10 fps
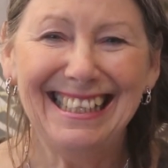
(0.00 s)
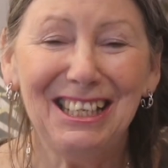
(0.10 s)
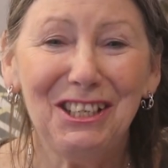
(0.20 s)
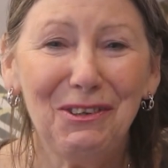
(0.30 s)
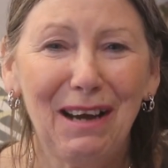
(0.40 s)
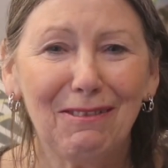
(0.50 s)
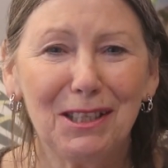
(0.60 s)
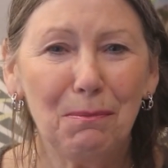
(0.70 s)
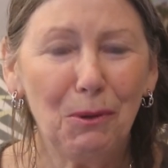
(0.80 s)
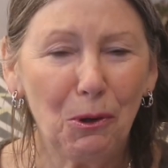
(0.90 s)
Did you have
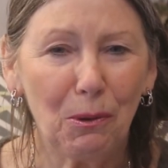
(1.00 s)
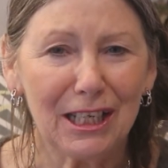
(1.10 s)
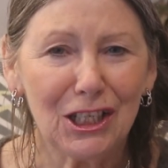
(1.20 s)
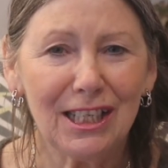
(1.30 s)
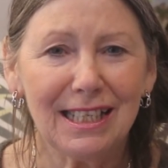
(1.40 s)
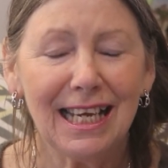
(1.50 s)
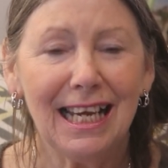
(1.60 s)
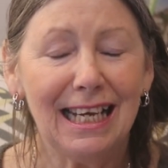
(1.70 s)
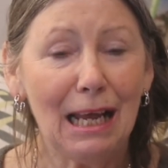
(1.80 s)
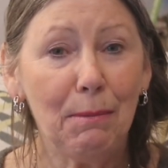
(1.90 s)
some more questions?
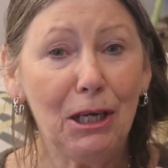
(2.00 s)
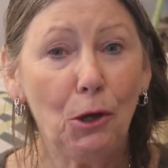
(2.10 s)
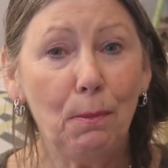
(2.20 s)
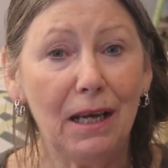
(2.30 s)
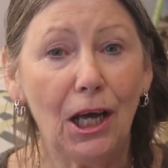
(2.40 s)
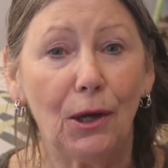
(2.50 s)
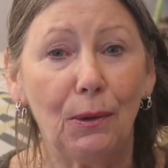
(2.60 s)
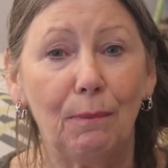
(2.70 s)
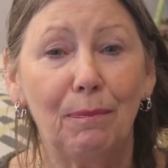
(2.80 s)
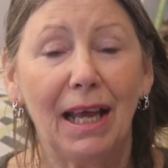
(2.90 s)
Let me know
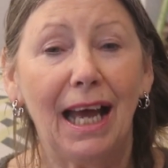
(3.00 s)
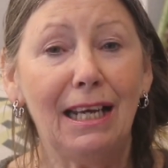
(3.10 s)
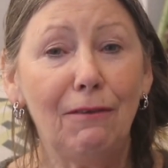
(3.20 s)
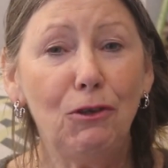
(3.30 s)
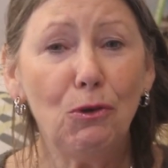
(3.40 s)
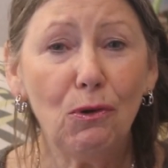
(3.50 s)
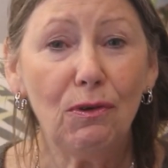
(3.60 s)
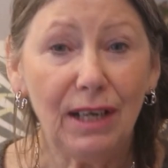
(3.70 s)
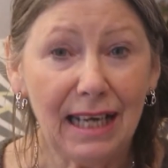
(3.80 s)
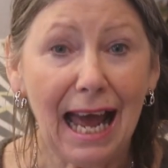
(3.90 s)
below. And if
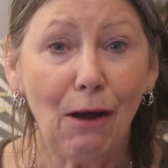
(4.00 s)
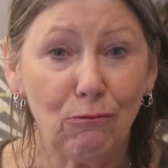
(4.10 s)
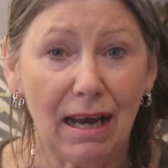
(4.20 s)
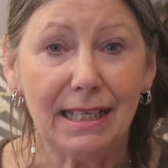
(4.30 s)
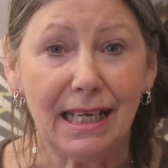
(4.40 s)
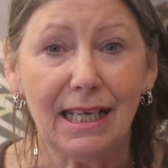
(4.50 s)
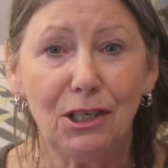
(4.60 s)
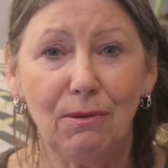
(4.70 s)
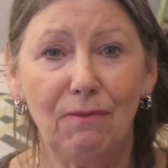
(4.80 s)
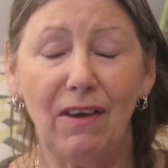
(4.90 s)
you're now ready
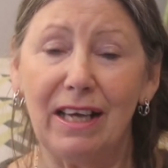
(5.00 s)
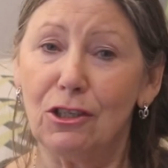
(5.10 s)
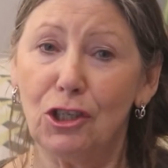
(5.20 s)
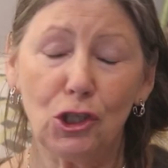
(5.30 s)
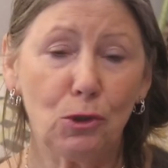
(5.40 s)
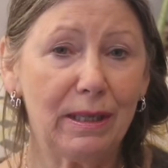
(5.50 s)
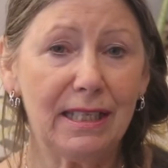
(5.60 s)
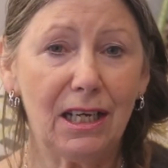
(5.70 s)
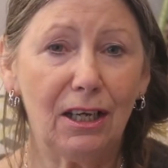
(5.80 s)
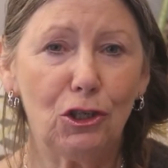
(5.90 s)
to invest just
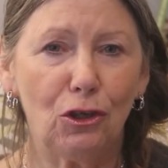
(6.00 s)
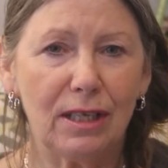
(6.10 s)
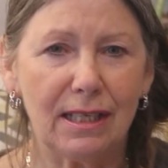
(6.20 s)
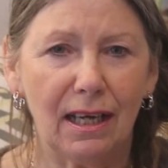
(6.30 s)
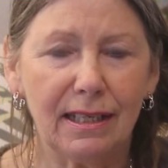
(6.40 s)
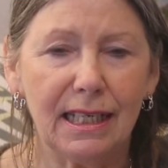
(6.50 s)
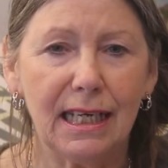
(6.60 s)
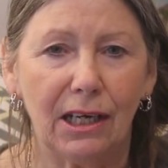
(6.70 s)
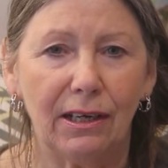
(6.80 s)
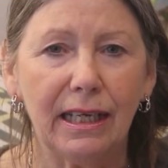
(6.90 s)

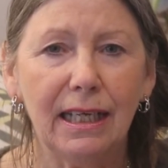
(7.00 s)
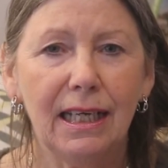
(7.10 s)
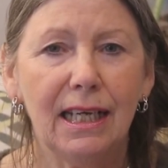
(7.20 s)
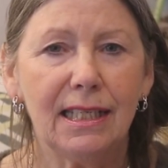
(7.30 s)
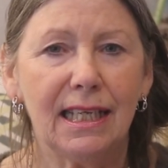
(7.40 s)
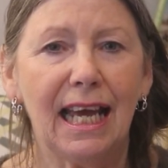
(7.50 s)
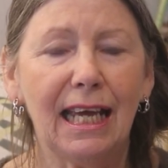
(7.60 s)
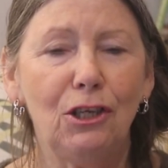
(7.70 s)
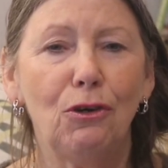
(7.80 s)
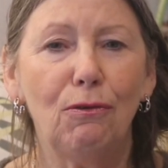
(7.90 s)
$29.99 to
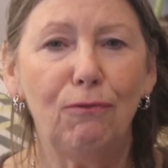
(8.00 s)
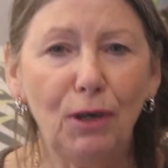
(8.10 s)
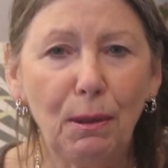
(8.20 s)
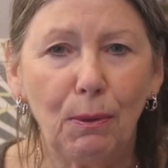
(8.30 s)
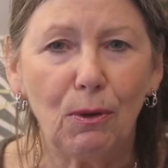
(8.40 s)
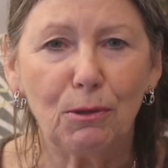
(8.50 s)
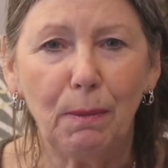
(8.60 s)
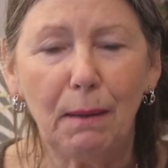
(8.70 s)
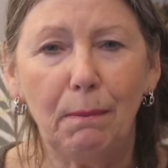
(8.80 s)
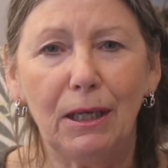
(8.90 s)
get your fully
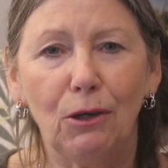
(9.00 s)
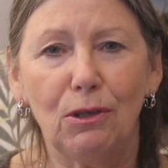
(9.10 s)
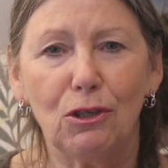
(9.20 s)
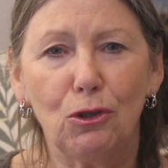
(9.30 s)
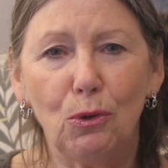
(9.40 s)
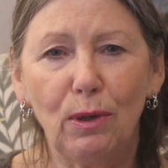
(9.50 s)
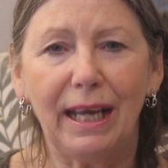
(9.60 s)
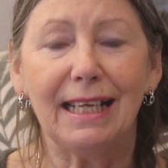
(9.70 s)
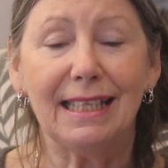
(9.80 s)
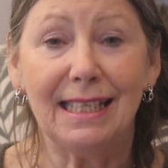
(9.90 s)
booked B&B owner's
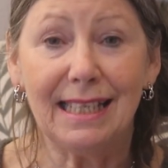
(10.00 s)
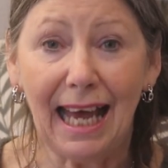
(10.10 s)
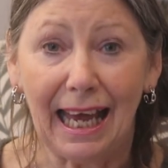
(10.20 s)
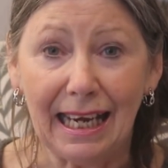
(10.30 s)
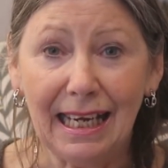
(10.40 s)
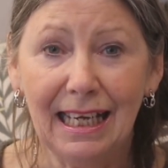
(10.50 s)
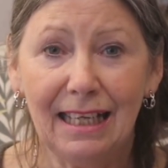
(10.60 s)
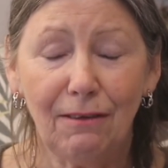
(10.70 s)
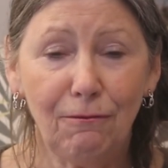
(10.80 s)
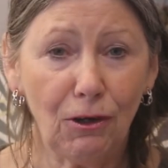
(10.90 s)
toolkit today,
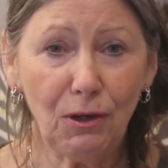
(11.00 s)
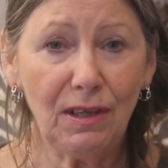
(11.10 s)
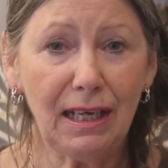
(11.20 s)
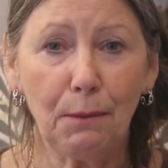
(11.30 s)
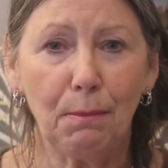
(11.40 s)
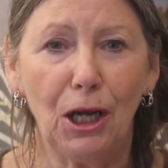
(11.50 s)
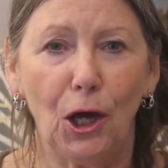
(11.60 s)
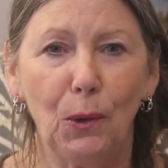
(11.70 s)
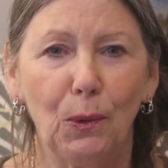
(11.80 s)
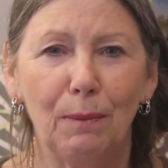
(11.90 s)
then follow the link
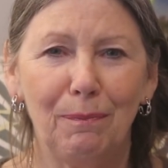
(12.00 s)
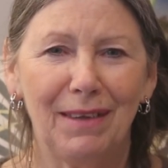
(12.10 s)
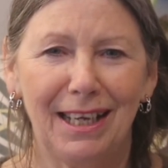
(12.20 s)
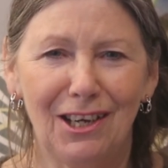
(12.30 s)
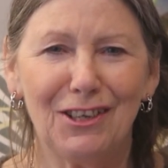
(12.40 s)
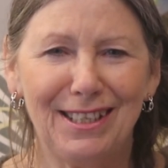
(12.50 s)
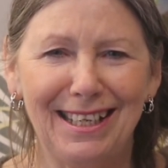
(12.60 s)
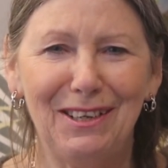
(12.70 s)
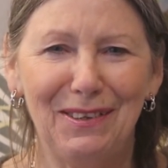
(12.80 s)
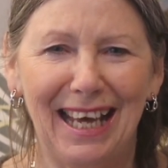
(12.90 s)
below and I'll
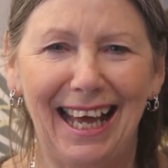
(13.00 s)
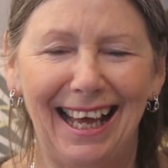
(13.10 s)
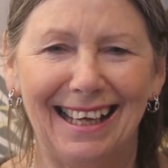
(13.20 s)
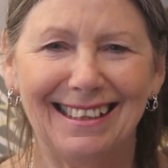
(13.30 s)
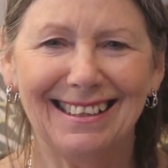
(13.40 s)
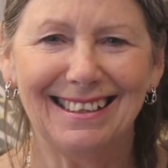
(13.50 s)
see you there.